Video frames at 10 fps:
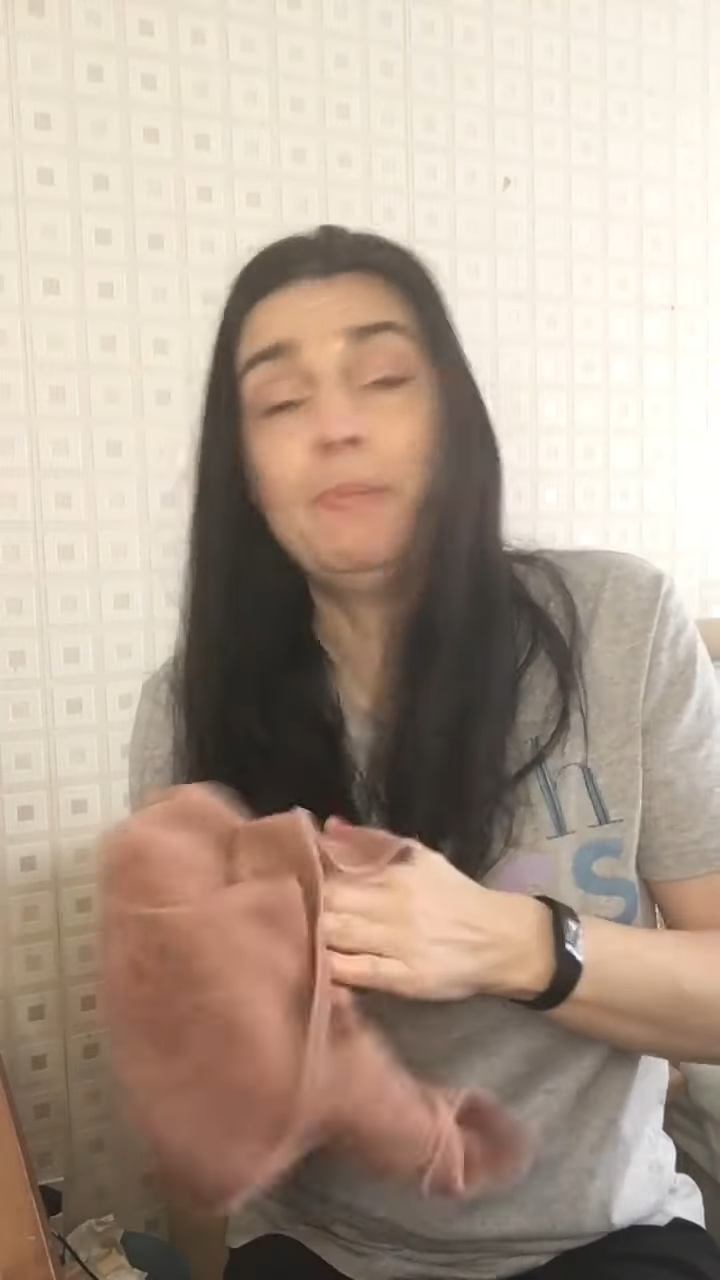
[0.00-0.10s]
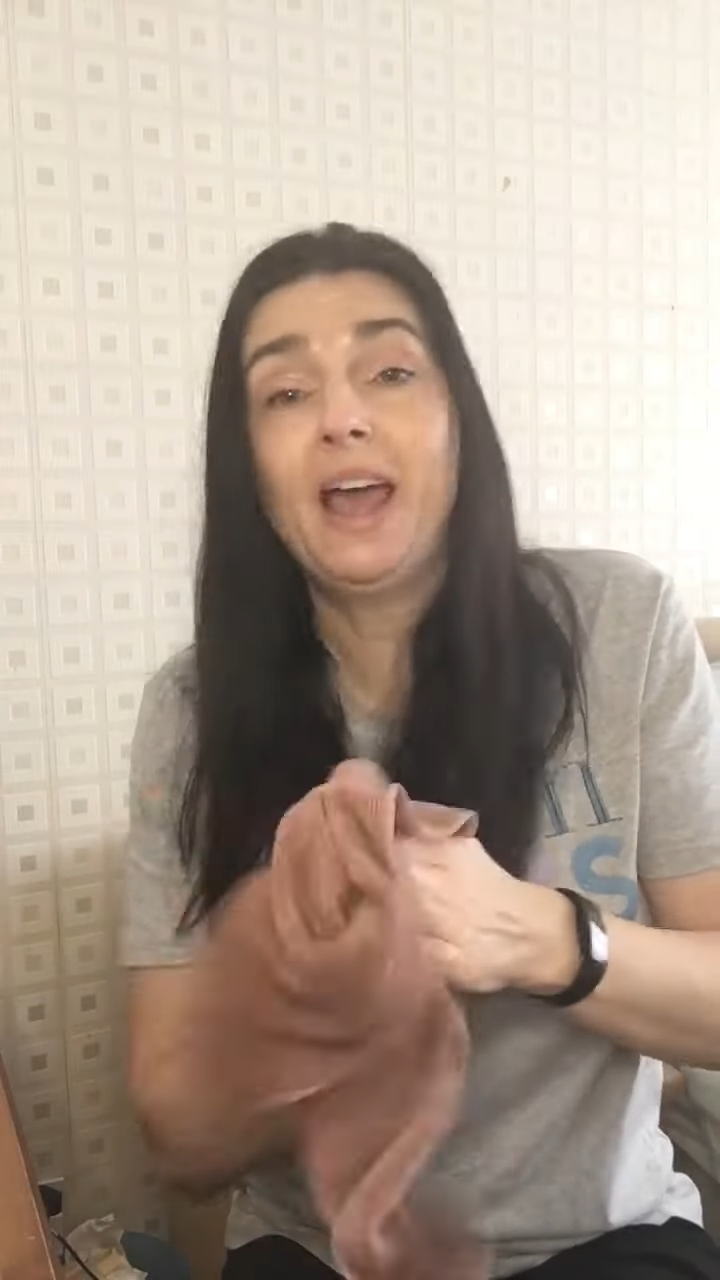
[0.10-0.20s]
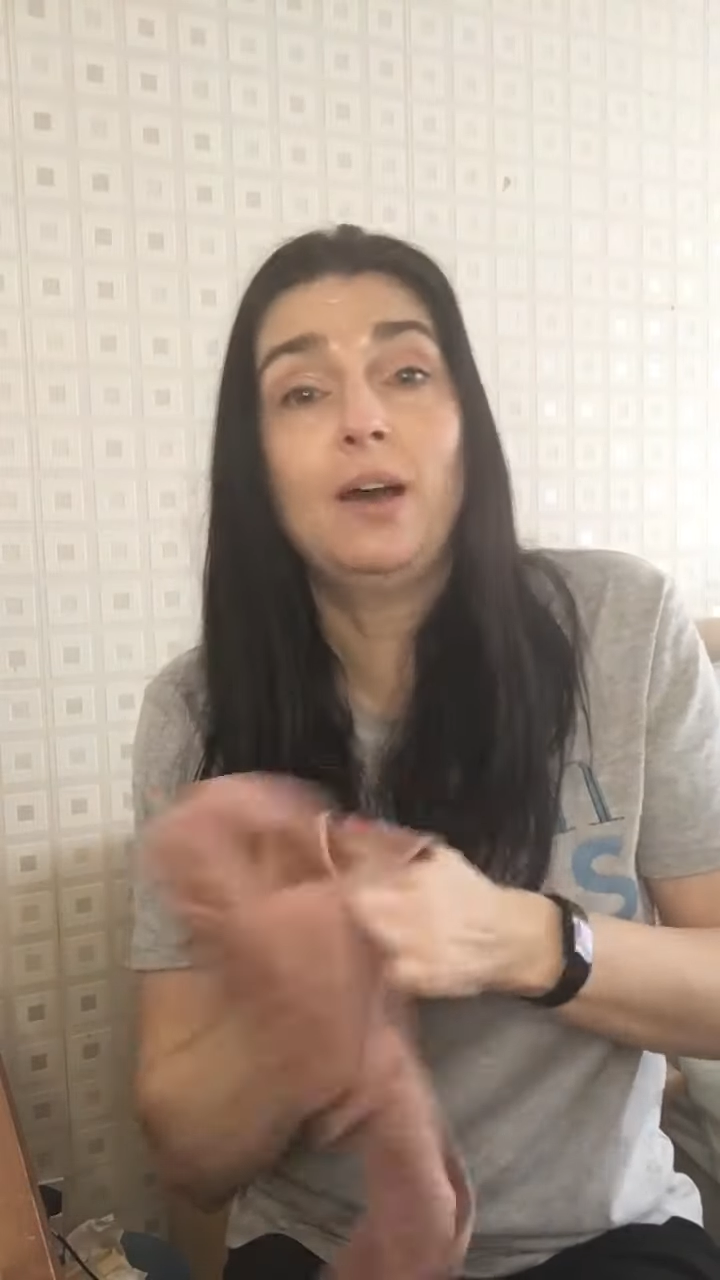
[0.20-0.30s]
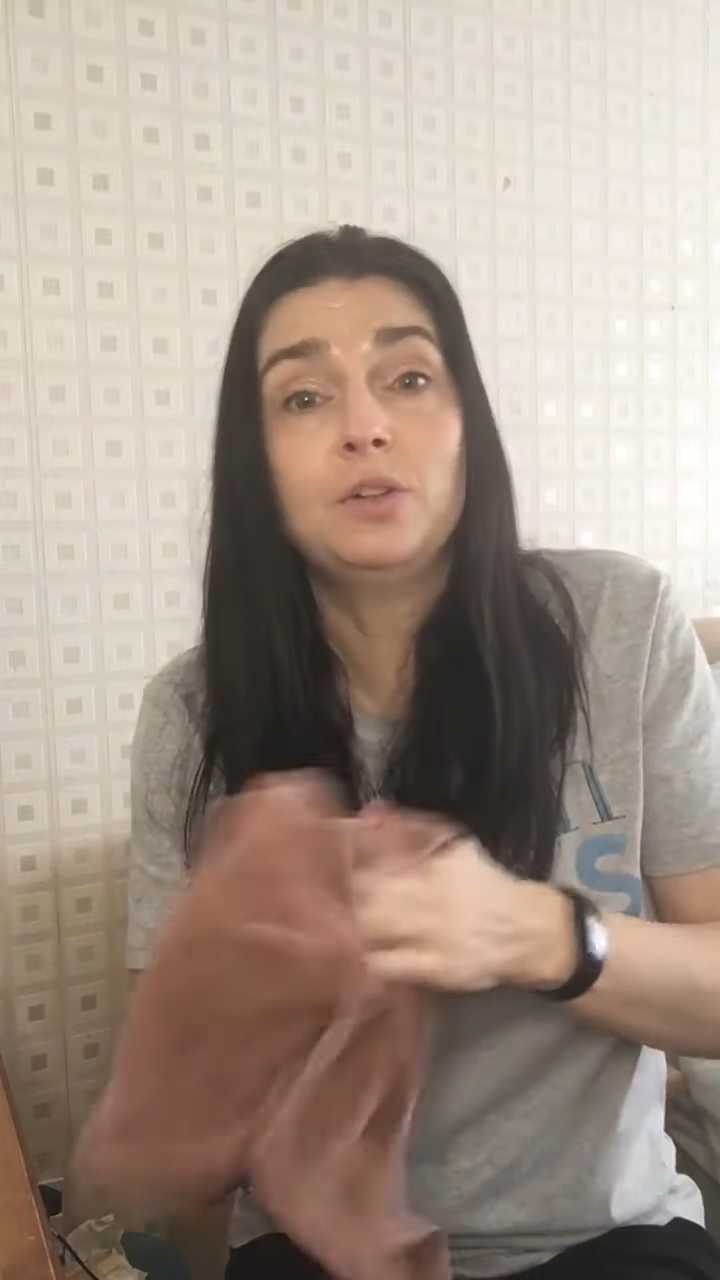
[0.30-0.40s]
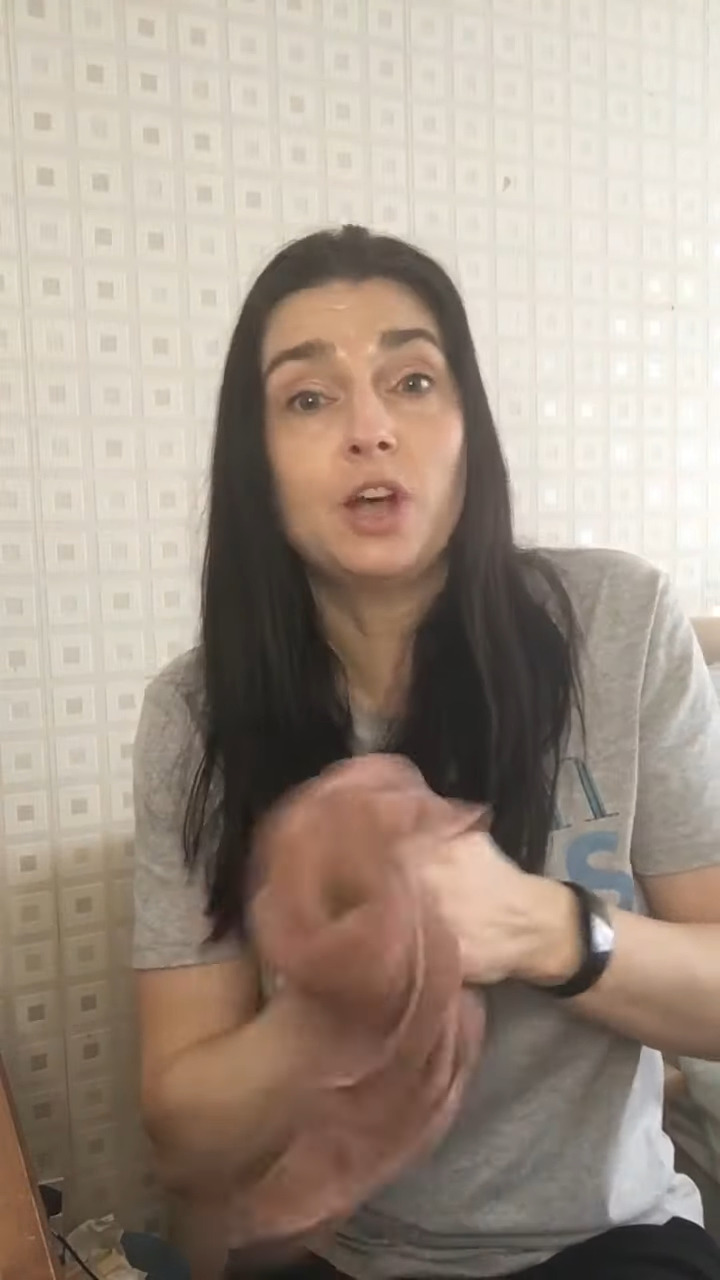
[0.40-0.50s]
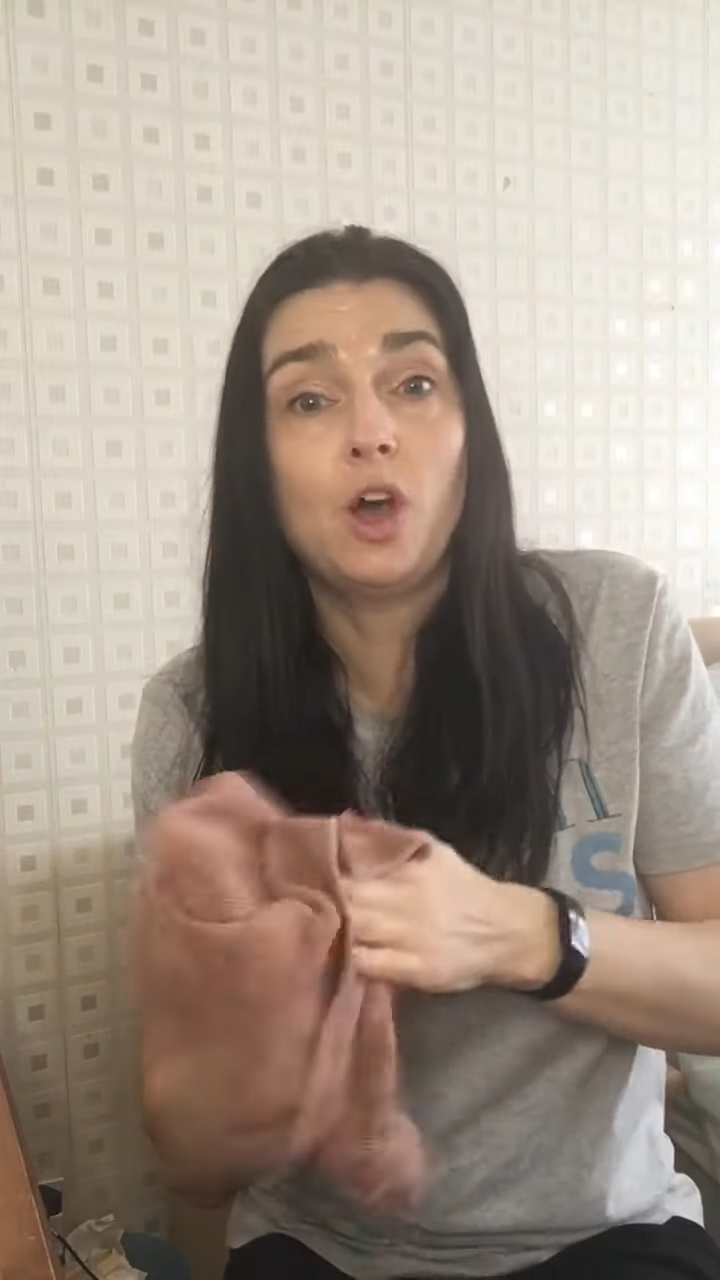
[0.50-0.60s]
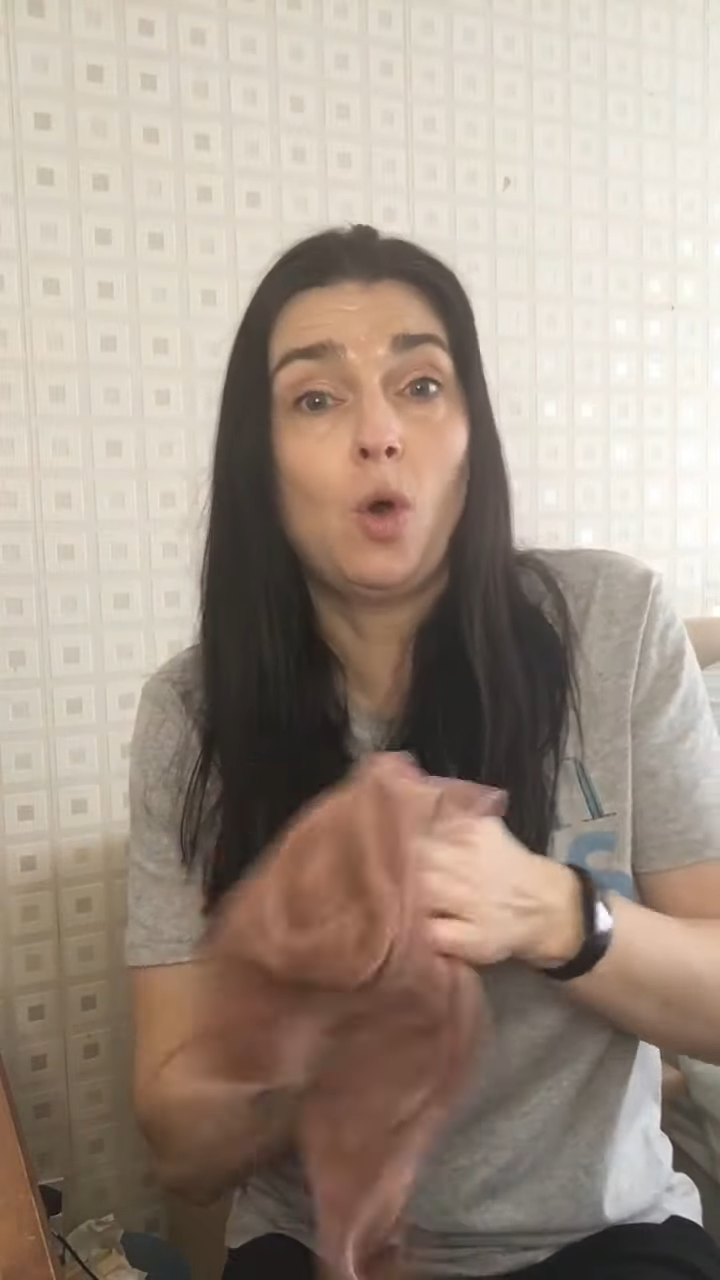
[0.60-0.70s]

powder